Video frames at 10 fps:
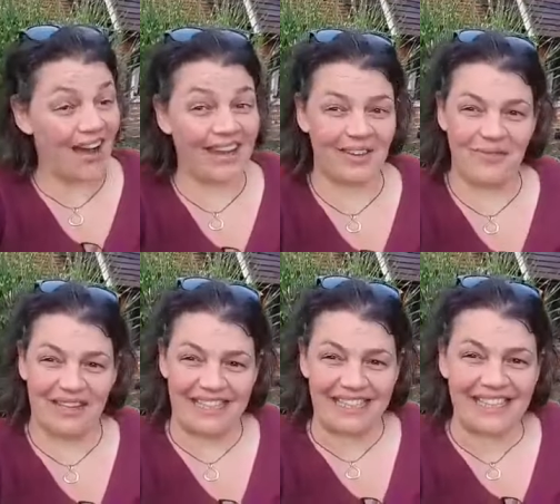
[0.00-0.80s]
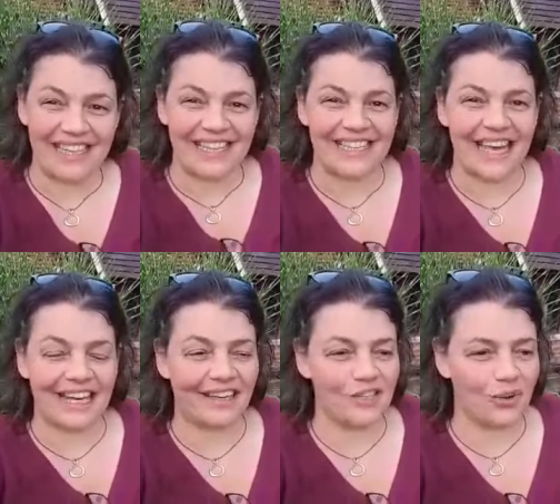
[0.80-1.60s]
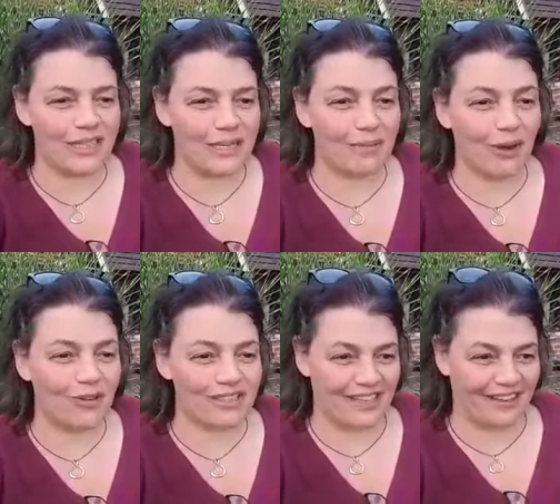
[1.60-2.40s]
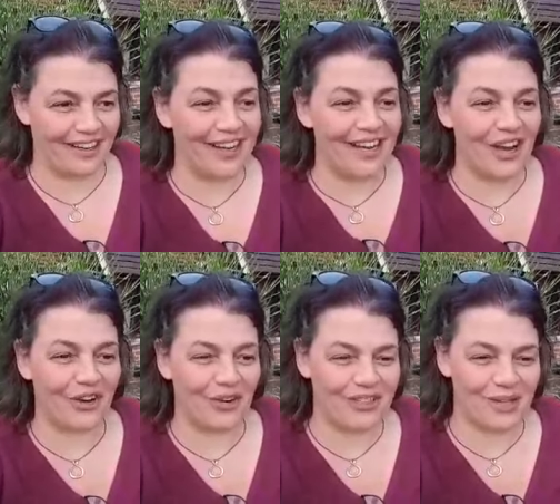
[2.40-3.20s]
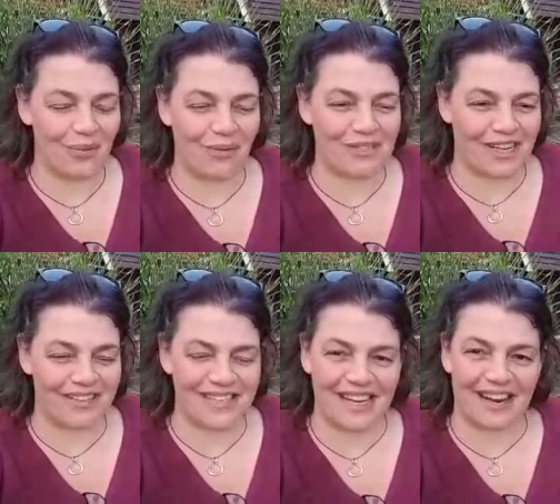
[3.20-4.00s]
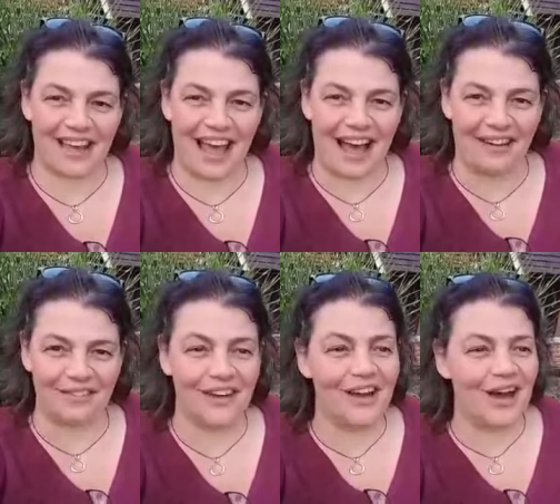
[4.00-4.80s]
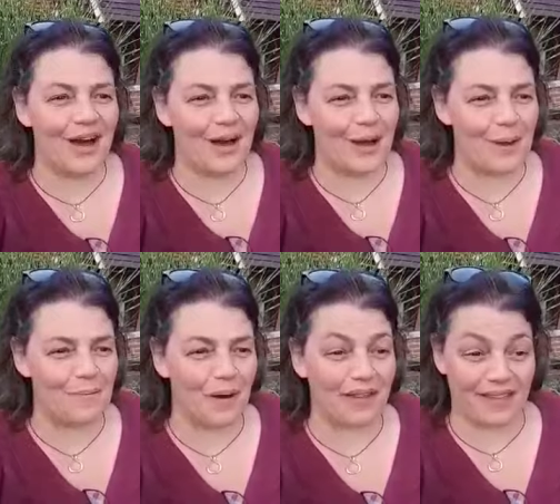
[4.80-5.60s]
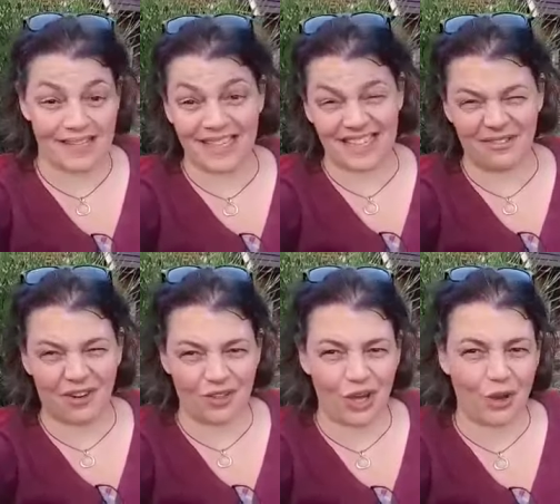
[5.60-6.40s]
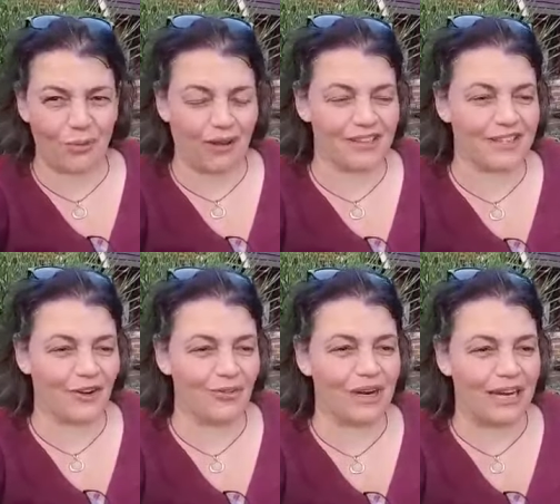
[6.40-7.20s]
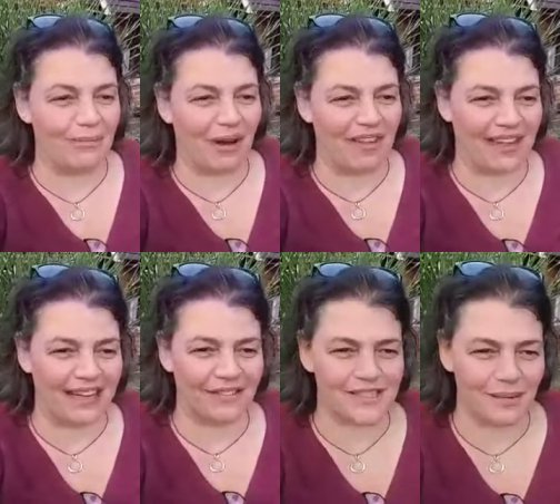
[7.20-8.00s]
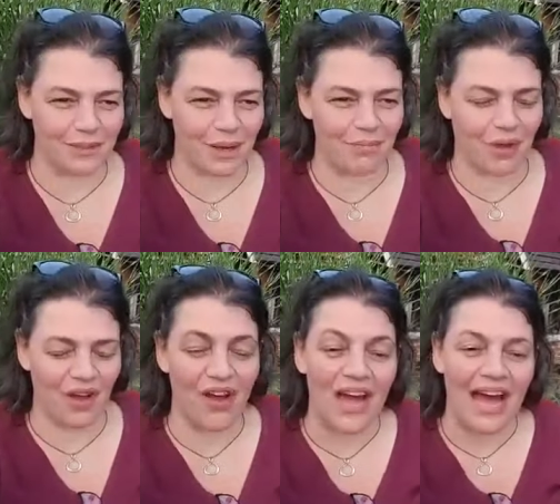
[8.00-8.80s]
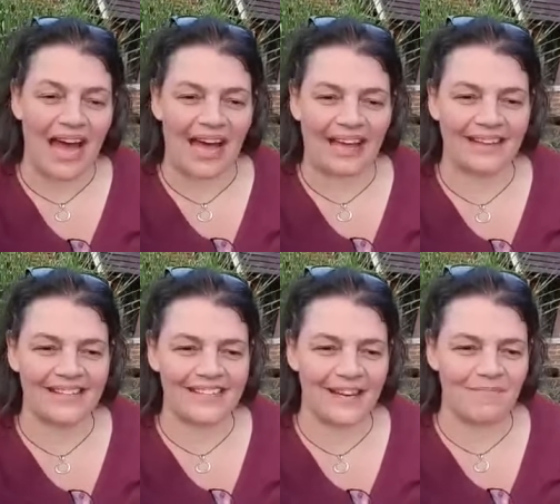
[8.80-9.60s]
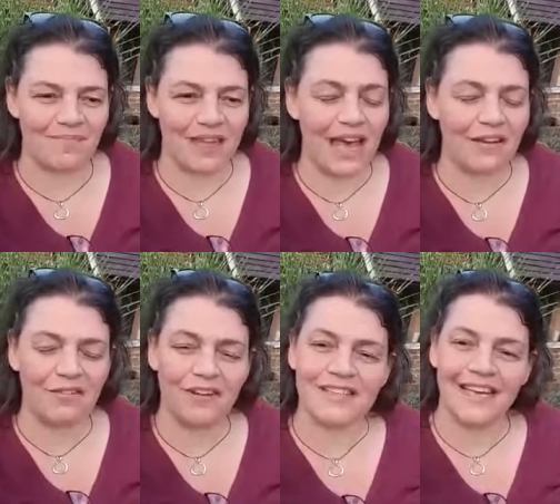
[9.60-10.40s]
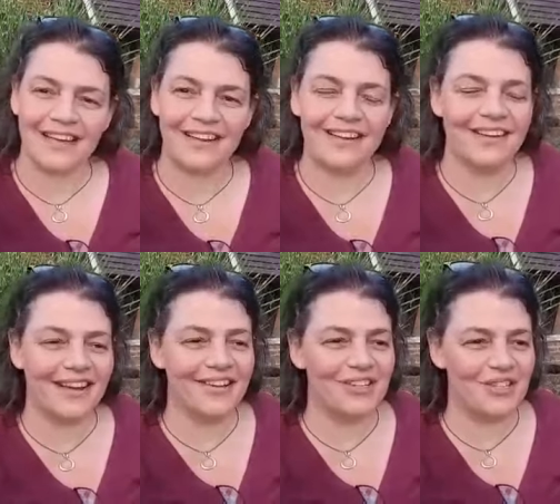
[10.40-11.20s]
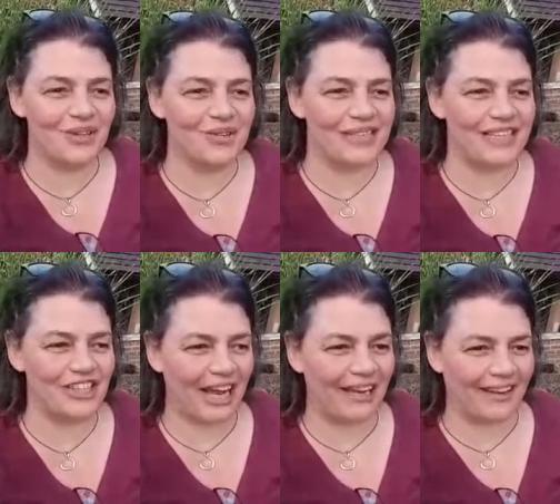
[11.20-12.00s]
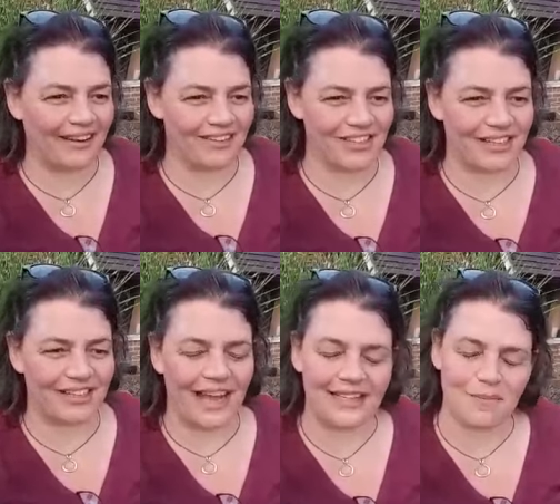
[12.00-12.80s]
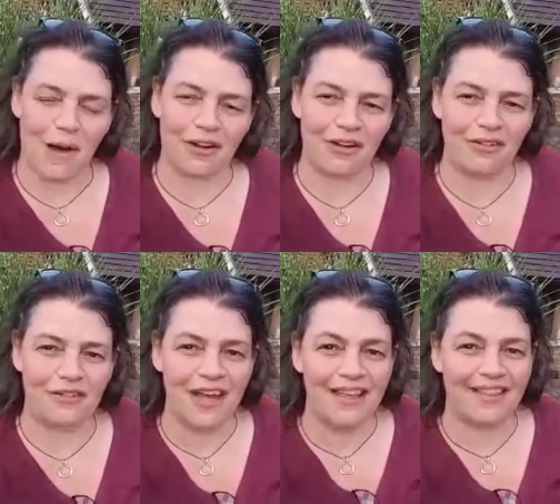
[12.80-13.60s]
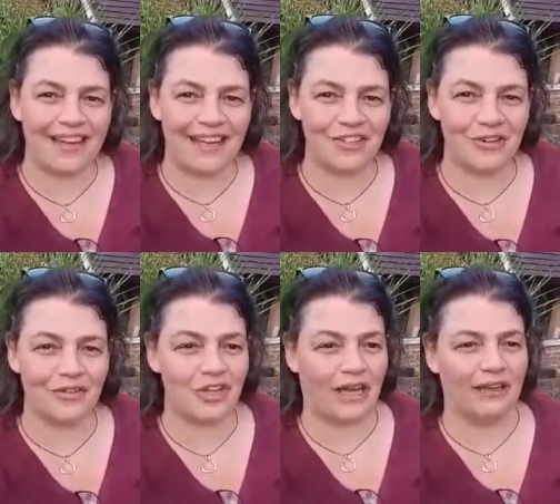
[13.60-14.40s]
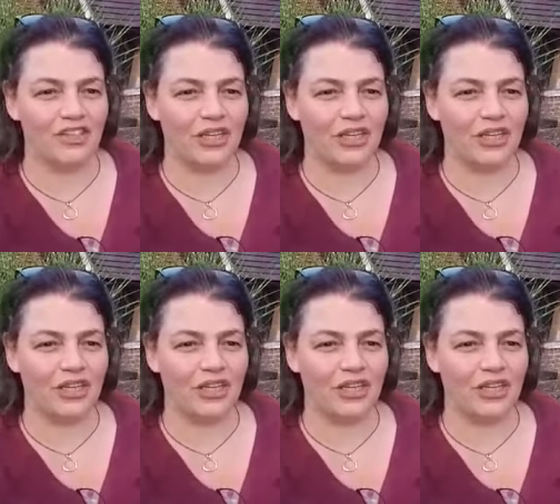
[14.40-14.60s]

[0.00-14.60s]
I committed to getting 20 blogs done across the websites that I have uh, by the 6th of October, so really by the end of September. And um, yeah, it feels like a, a, juicy challenge, and that's part of the nature of challenge.